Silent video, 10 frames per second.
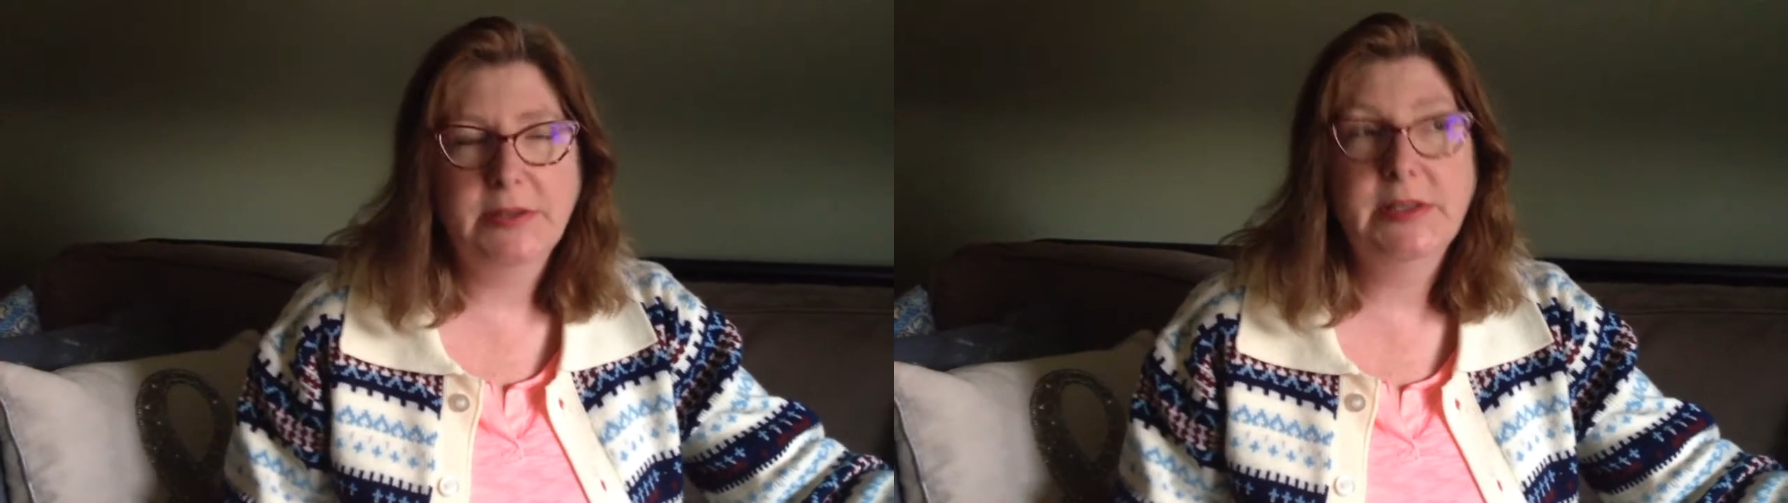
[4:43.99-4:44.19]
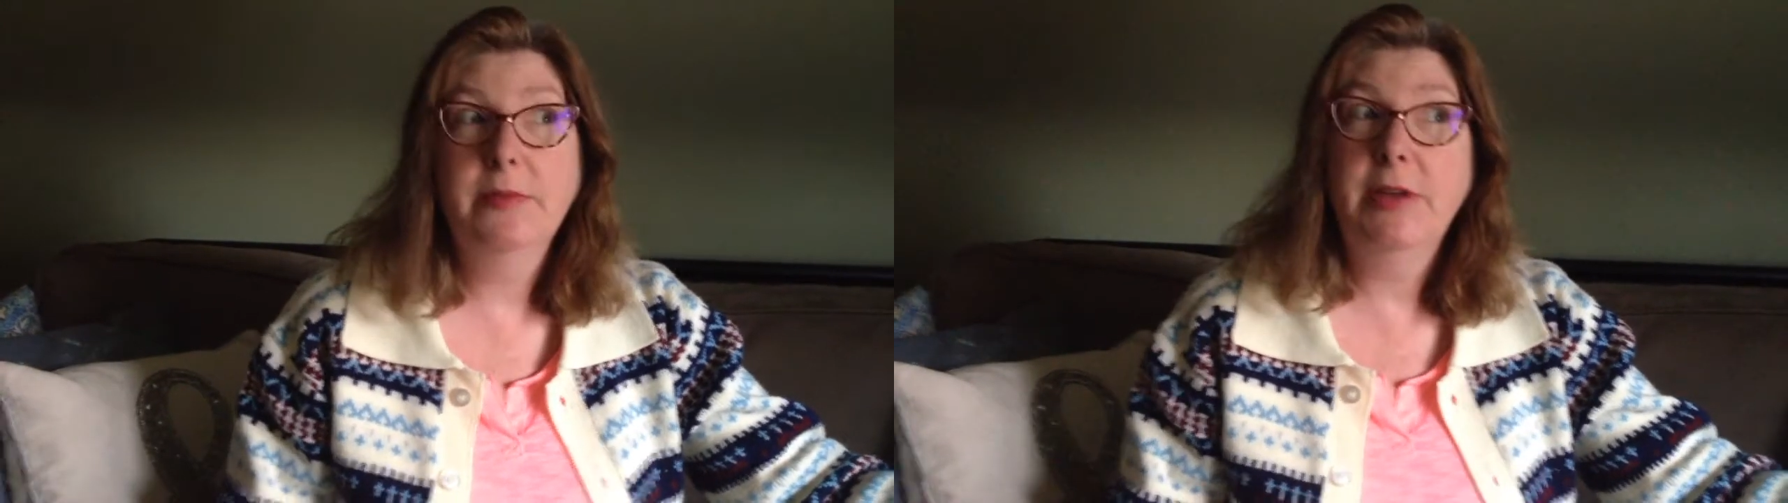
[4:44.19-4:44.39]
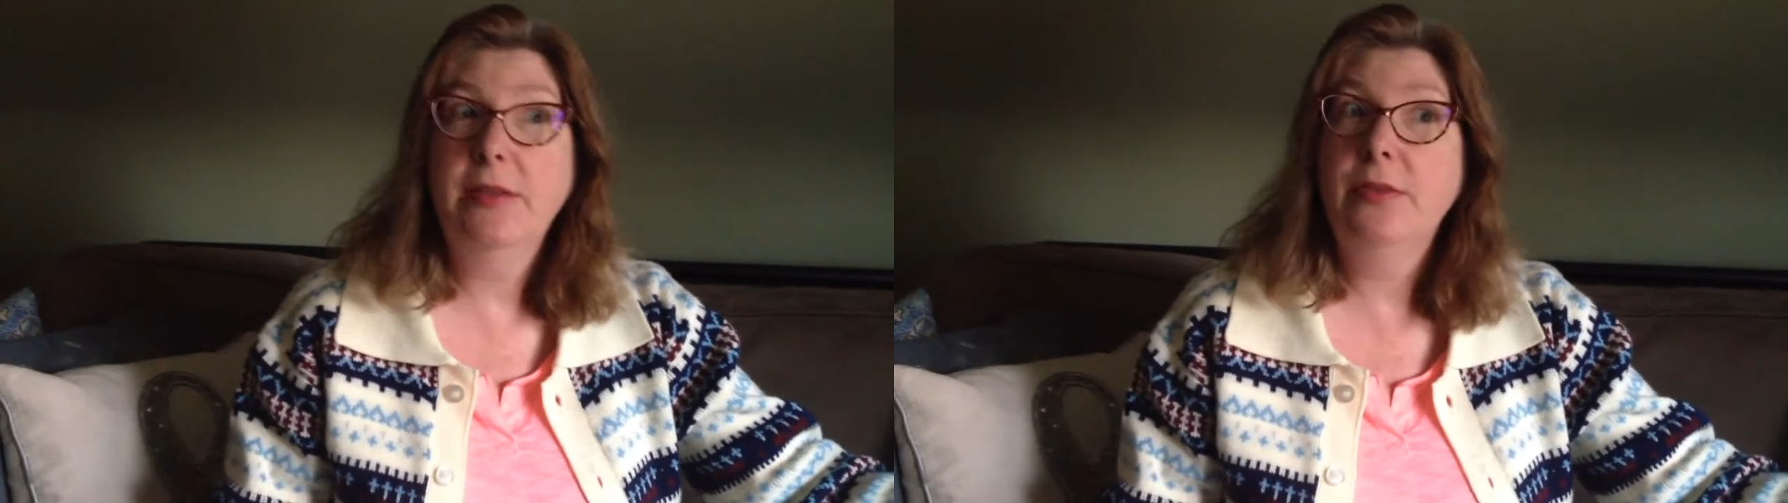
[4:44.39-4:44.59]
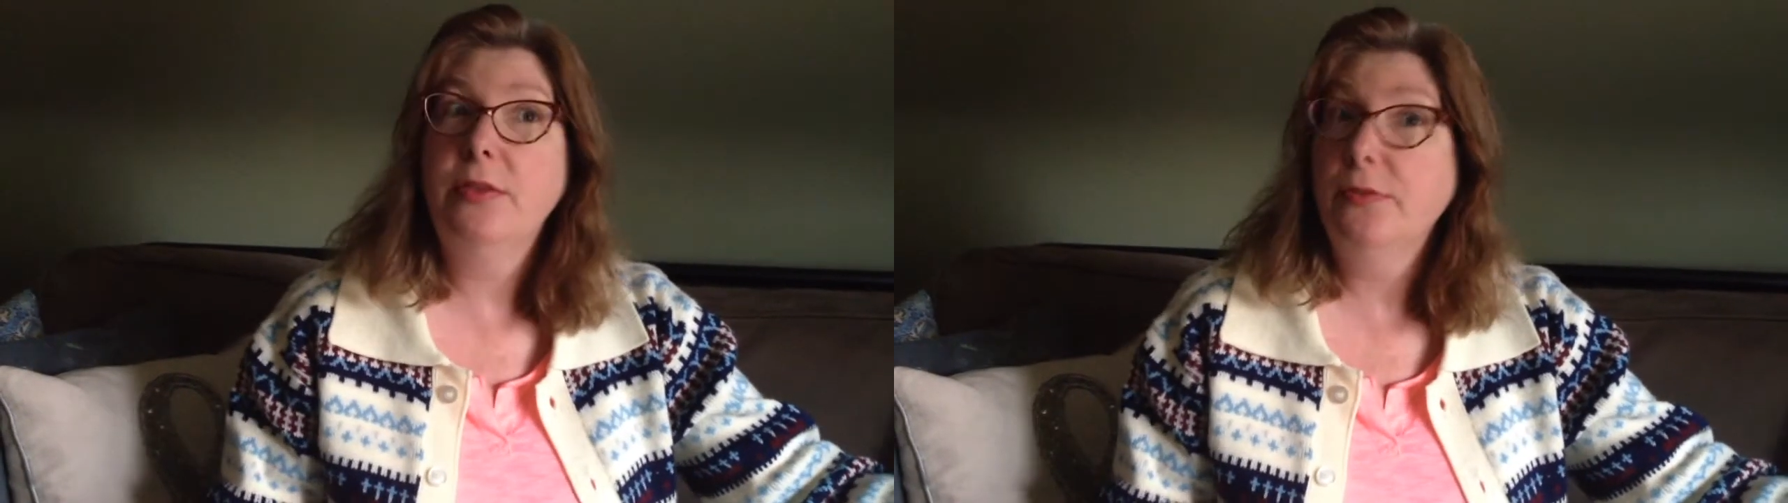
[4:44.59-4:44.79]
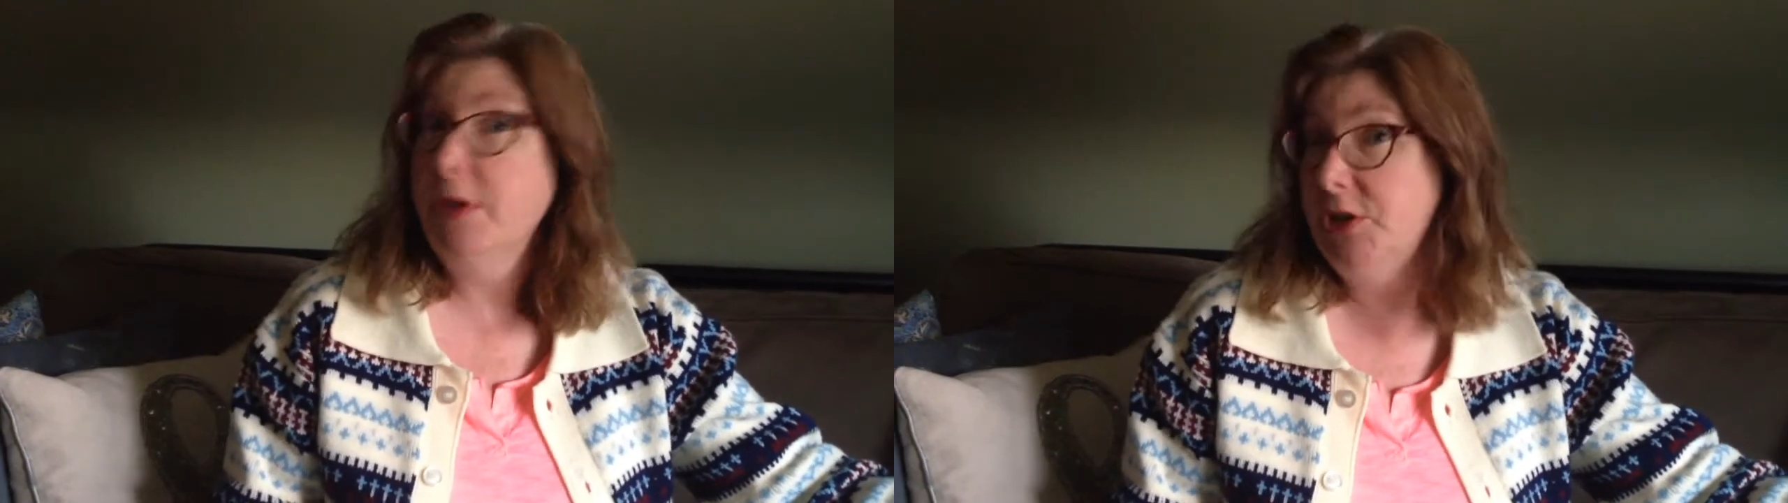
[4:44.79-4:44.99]
So then we had
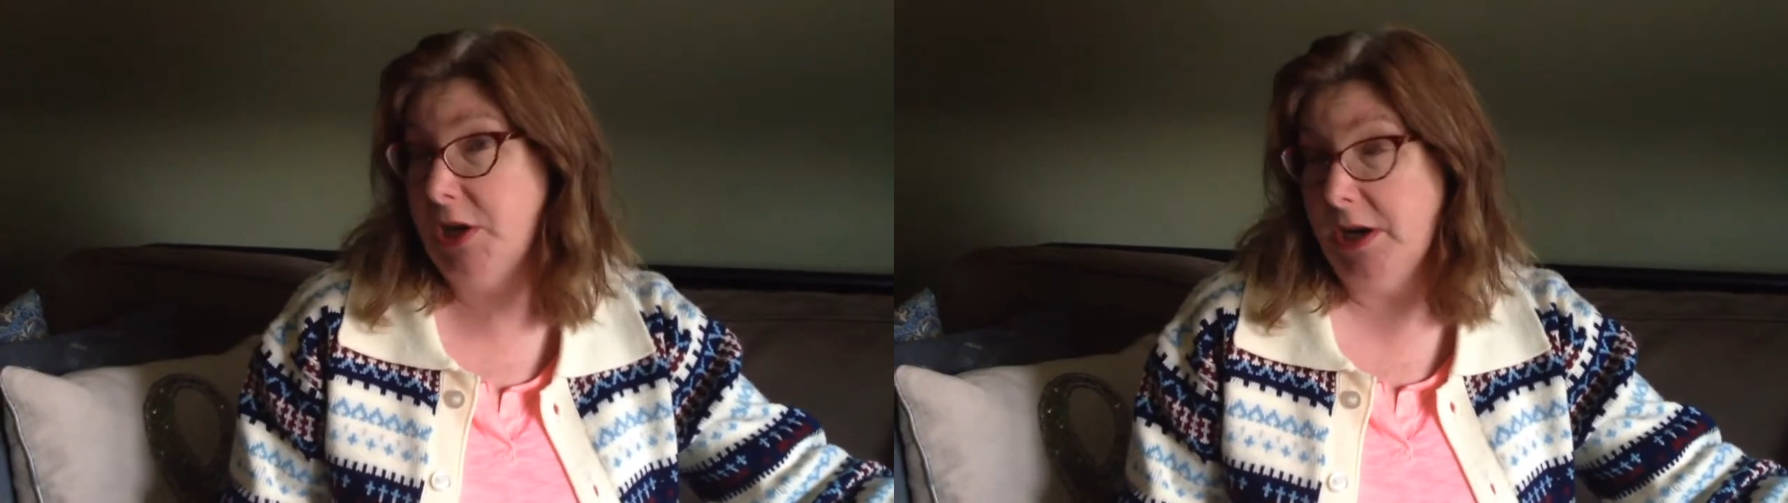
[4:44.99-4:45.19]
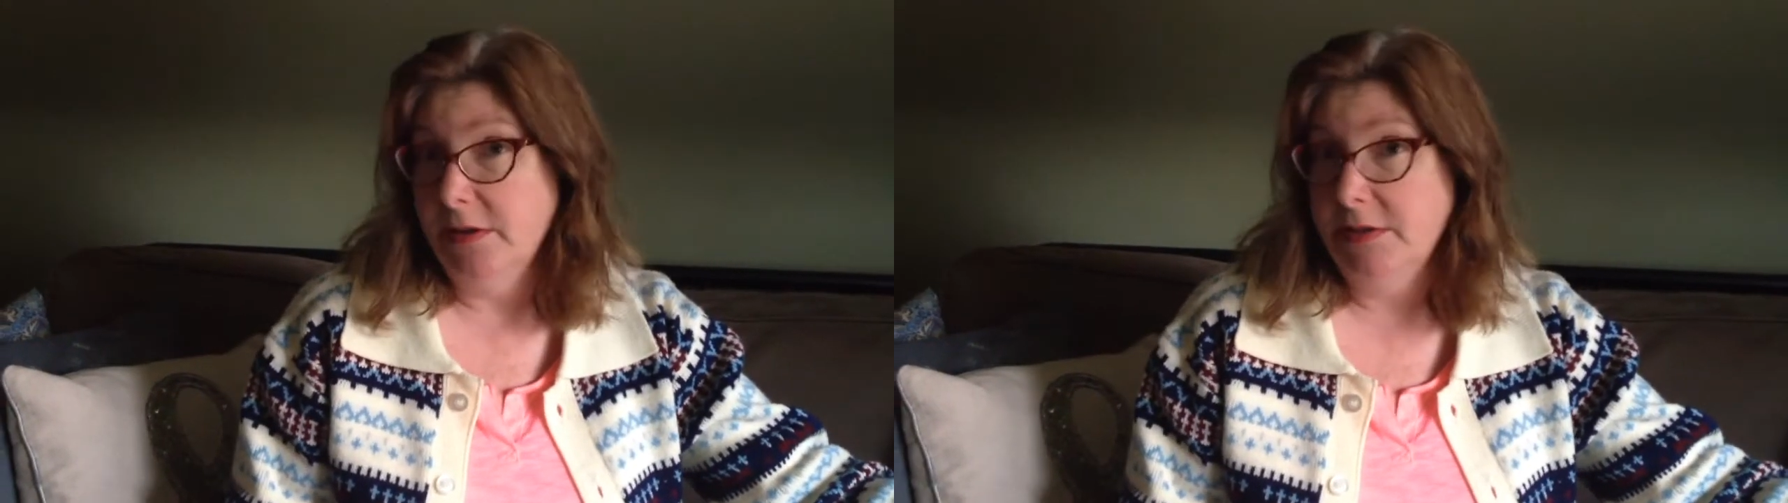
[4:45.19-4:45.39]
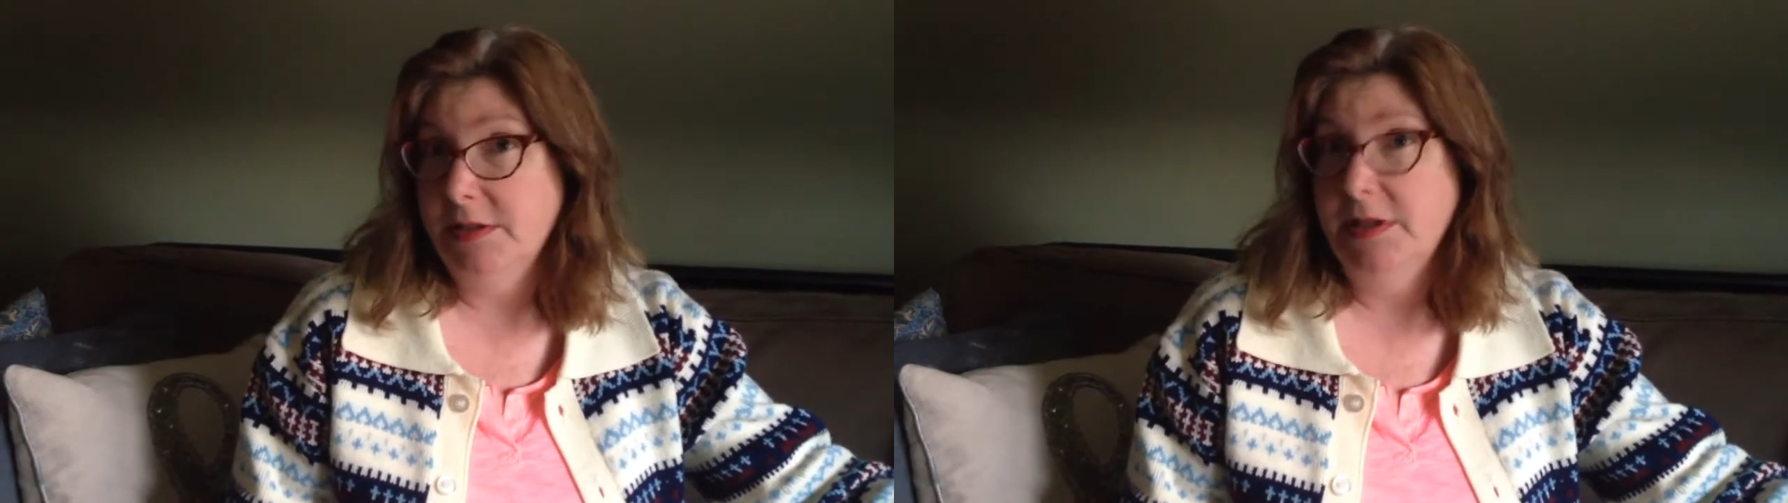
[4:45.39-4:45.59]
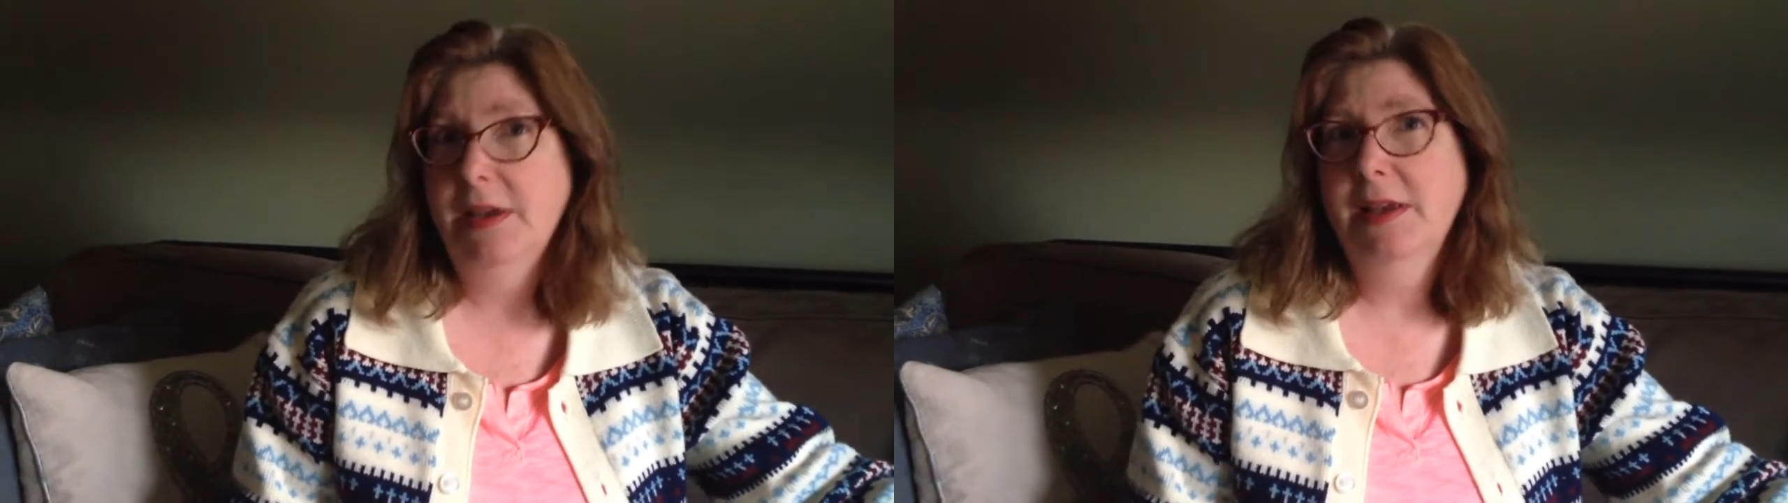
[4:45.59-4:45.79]
three chairs.